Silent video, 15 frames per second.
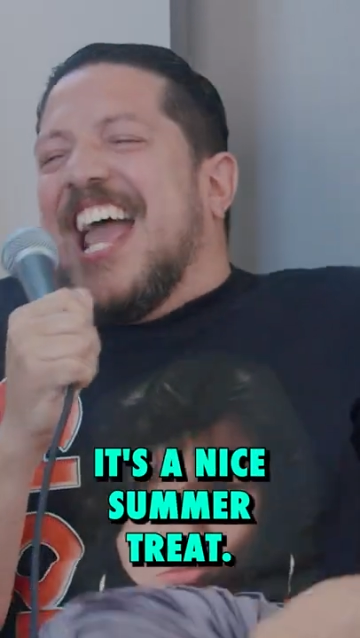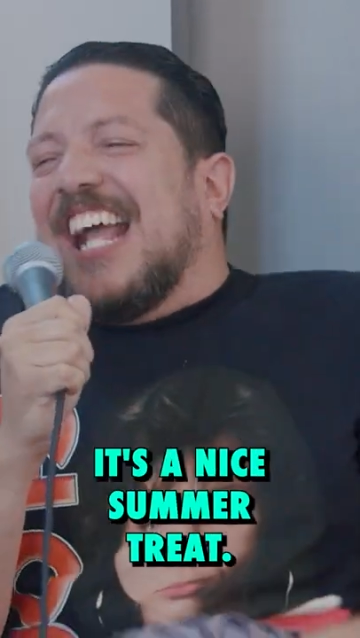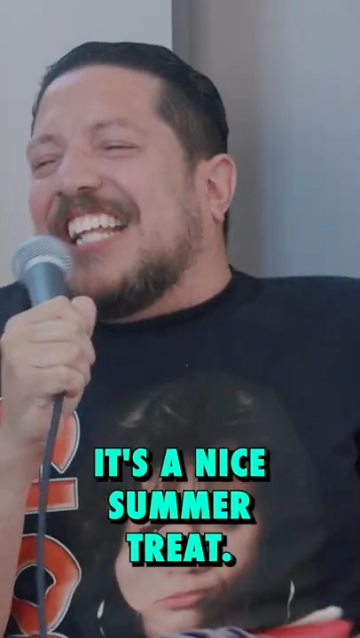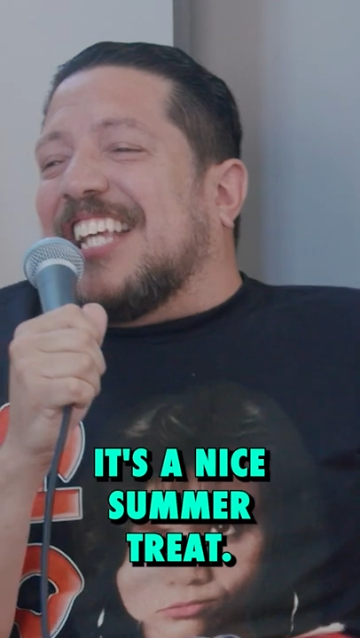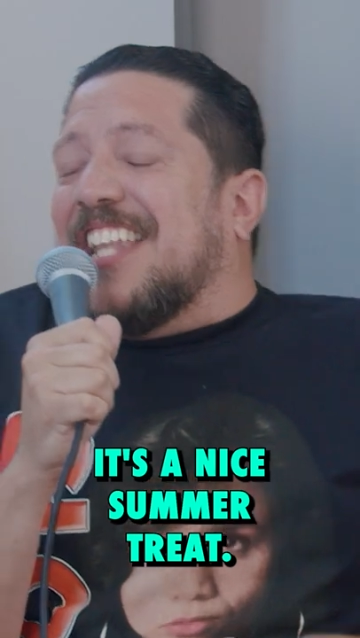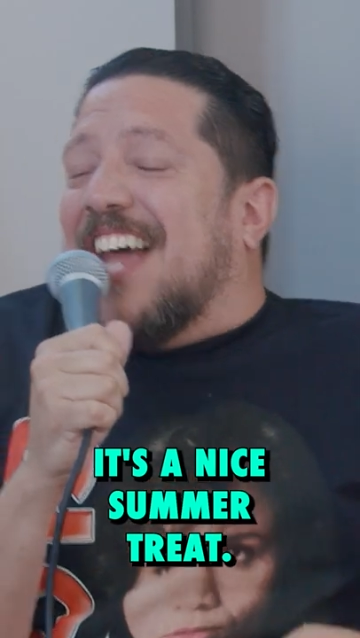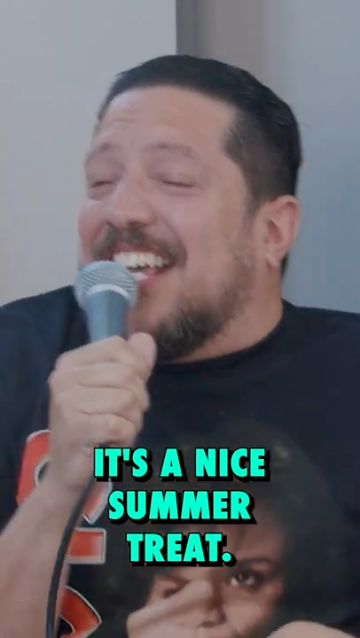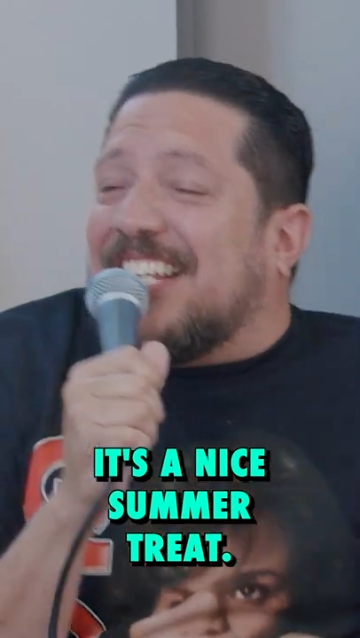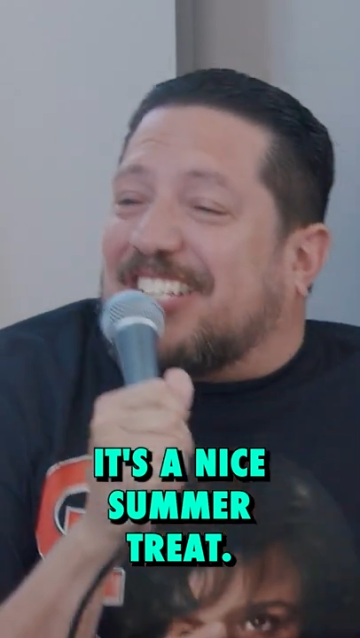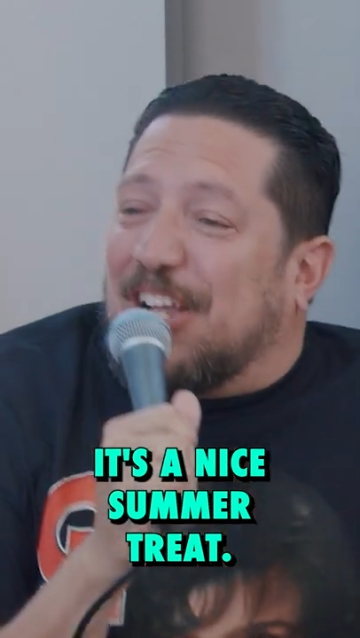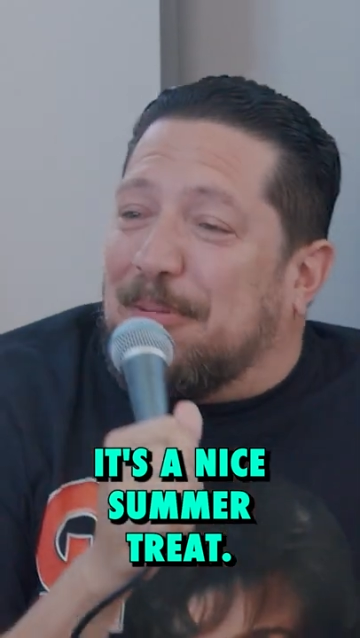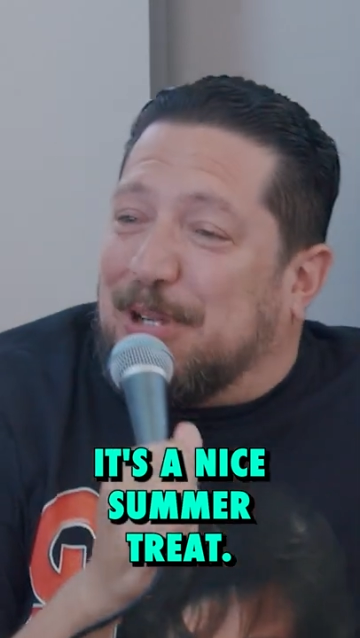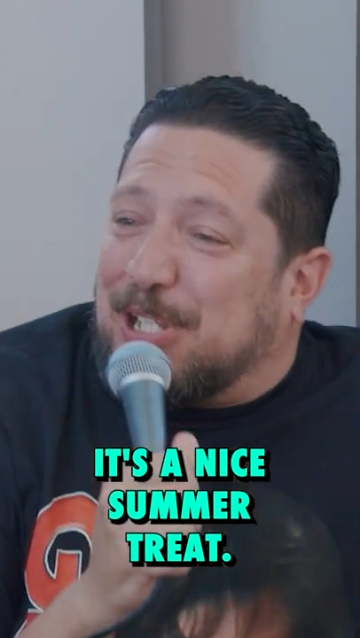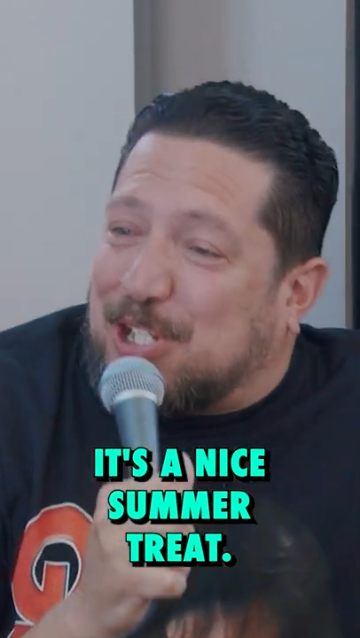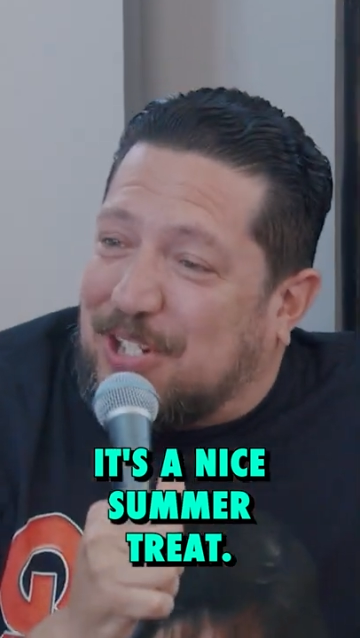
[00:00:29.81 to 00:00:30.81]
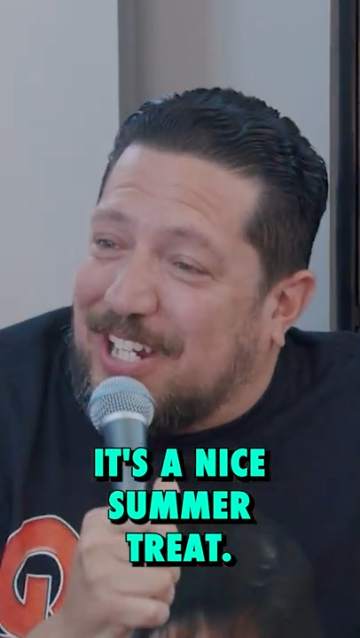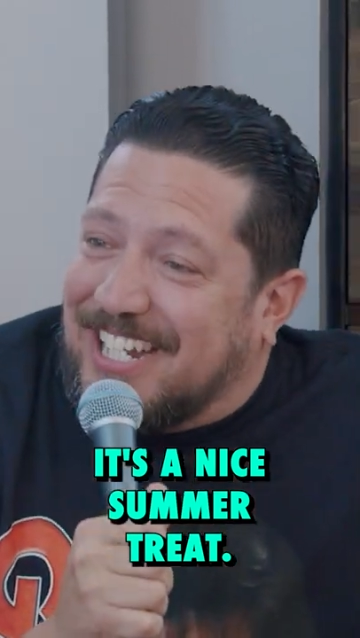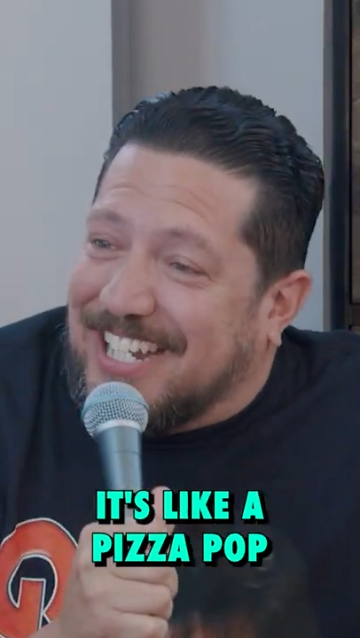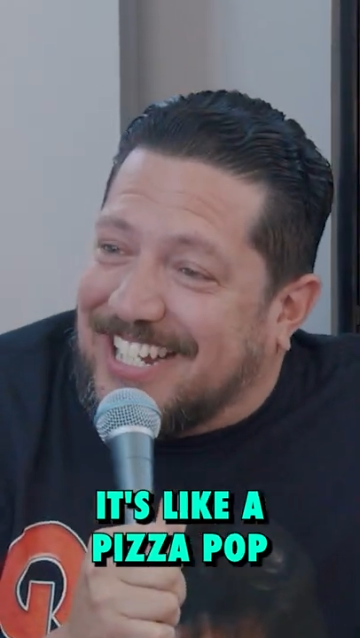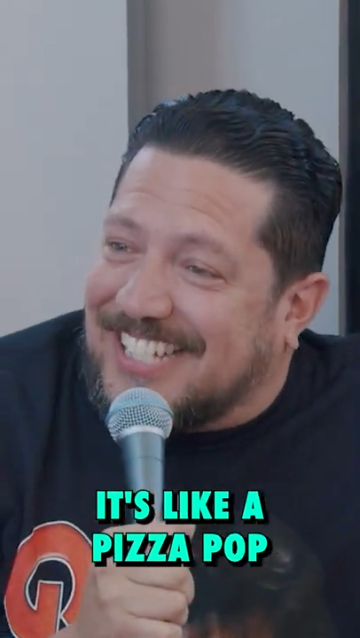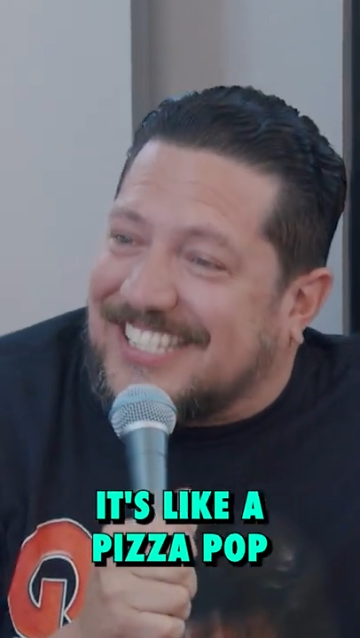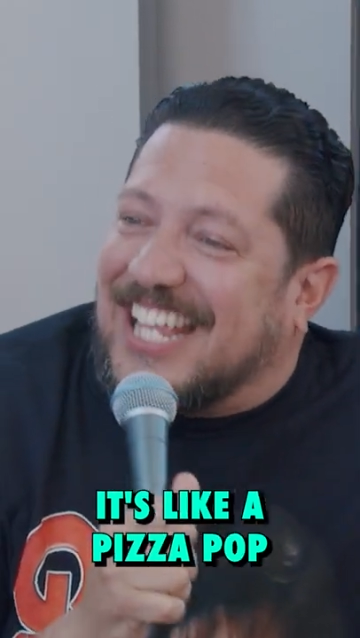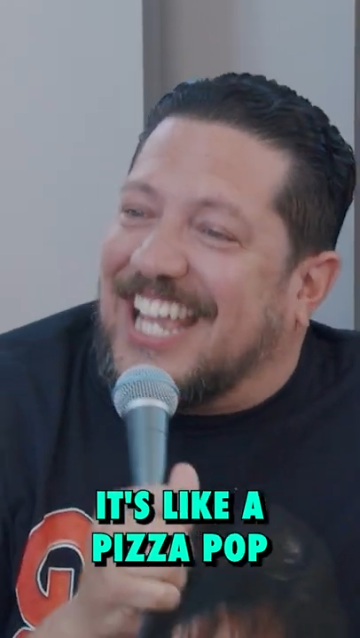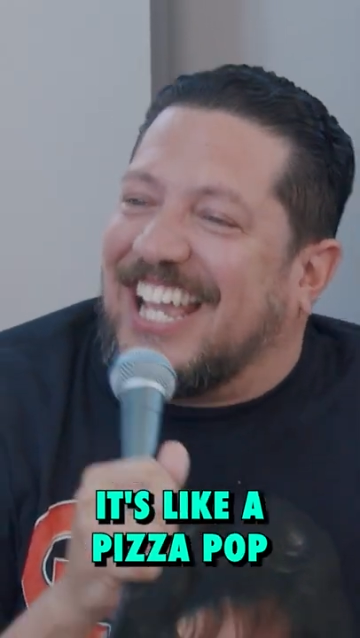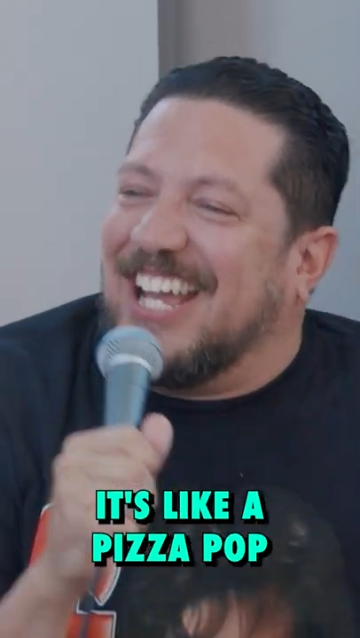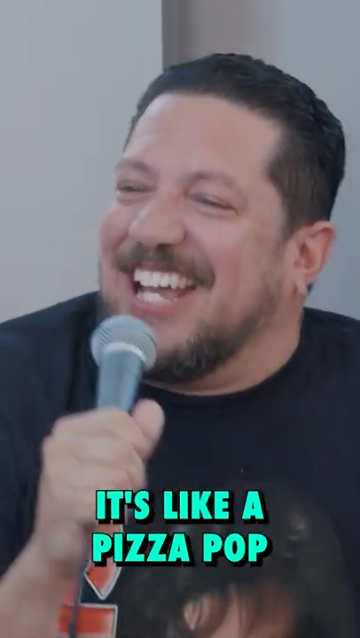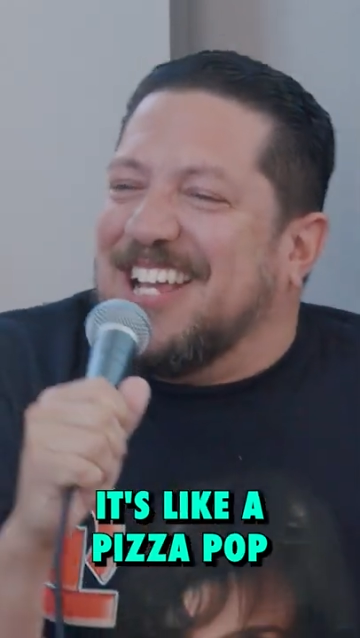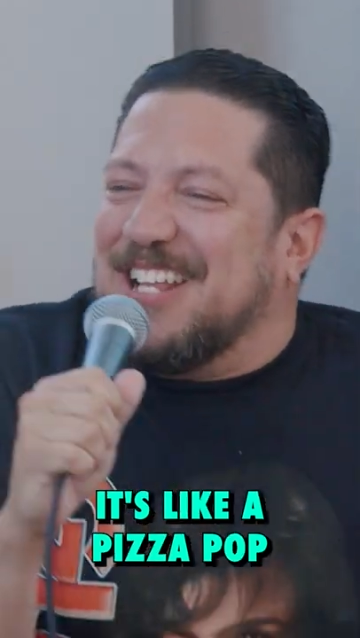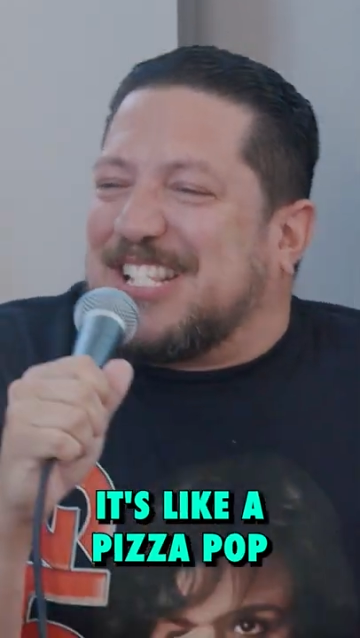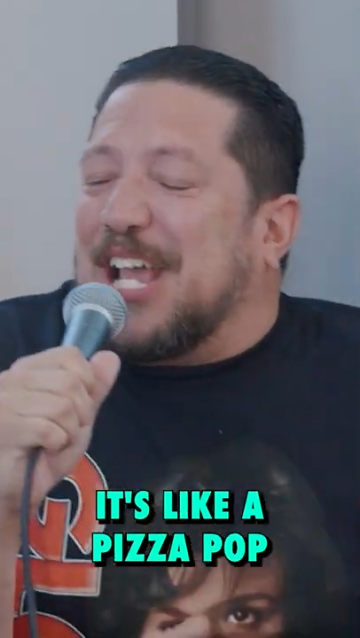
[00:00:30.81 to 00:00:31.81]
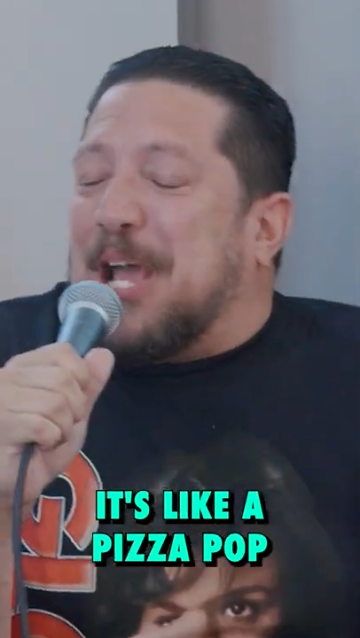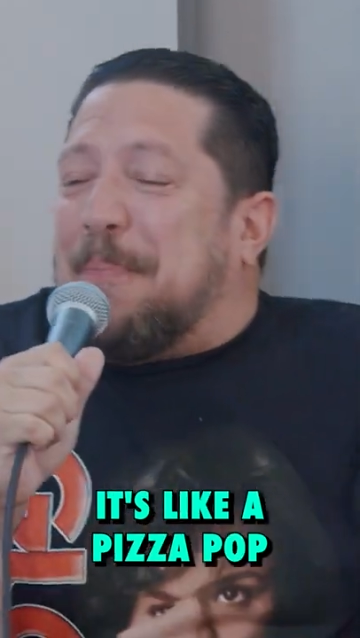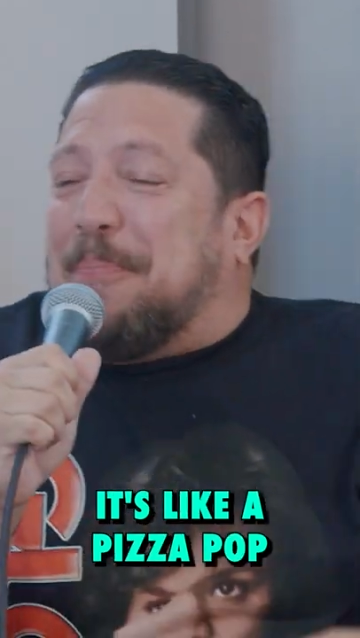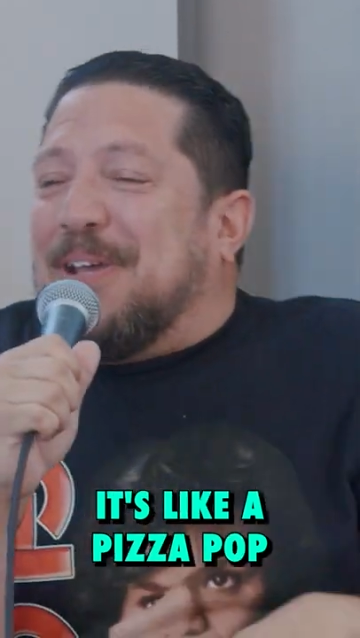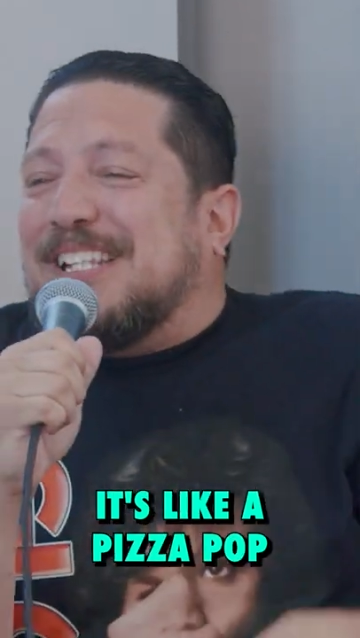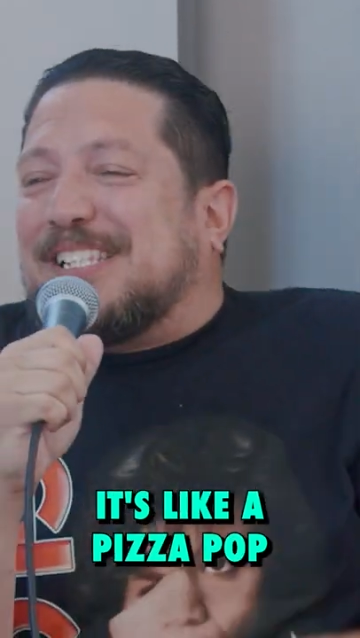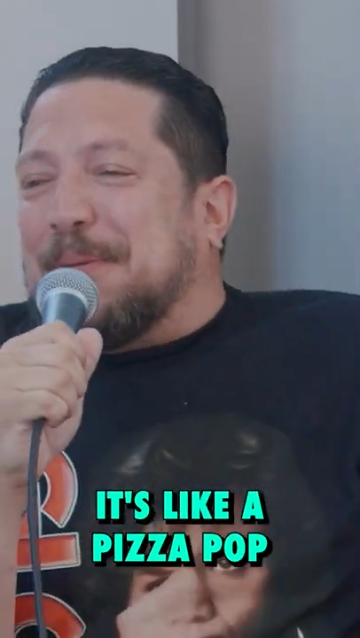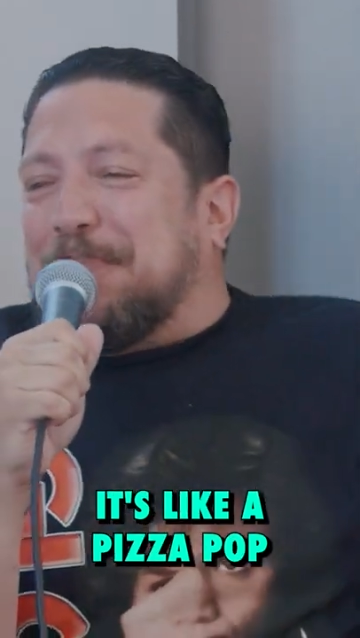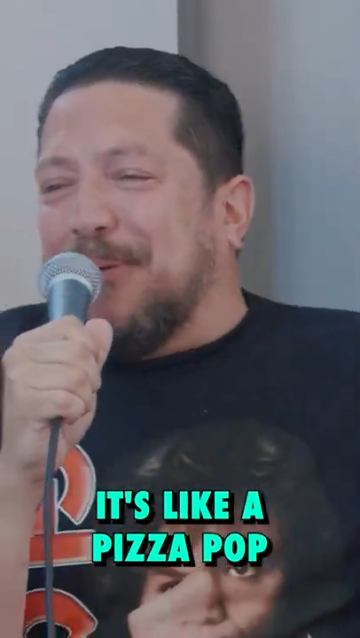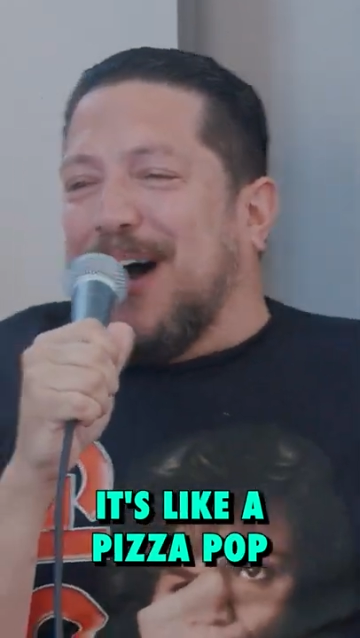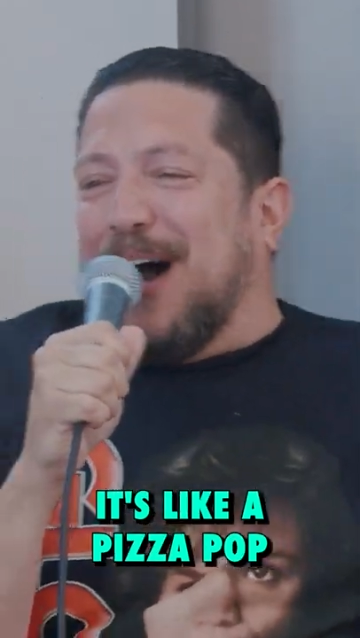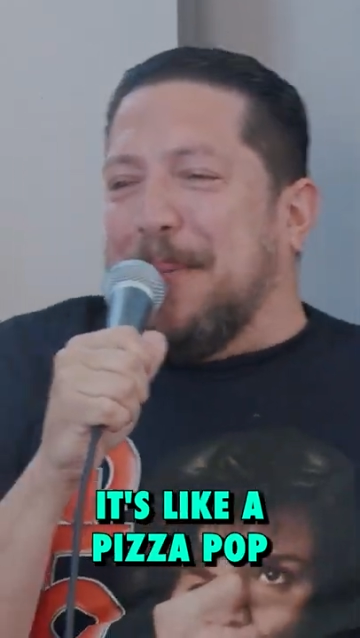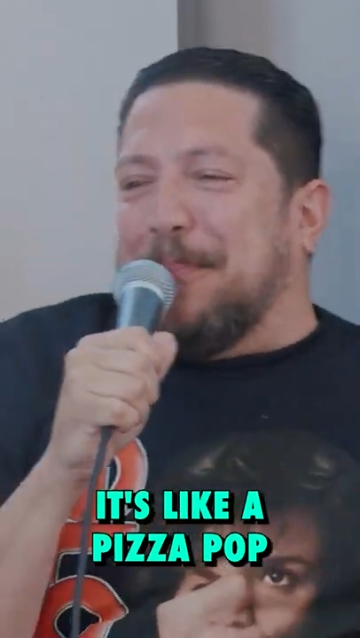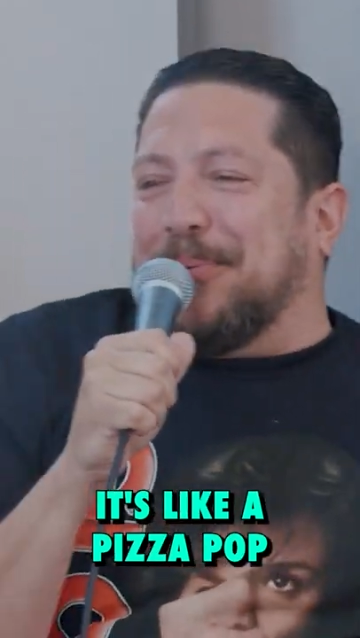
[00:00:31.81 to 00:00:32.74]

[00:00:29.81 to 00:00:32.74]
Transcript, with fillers: it's a nice summer treat. It's like a, it's like a pizza pop.